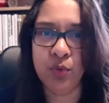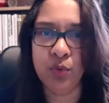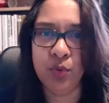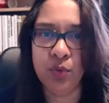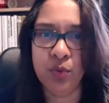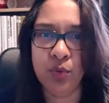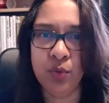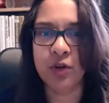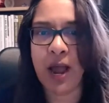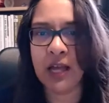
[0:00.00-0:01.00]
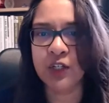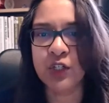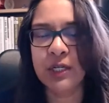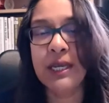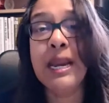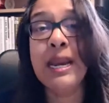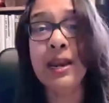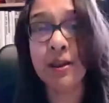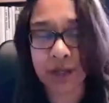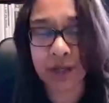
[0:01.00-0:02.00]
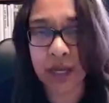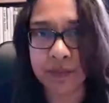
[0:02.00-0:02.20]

to day so that you're actually living it.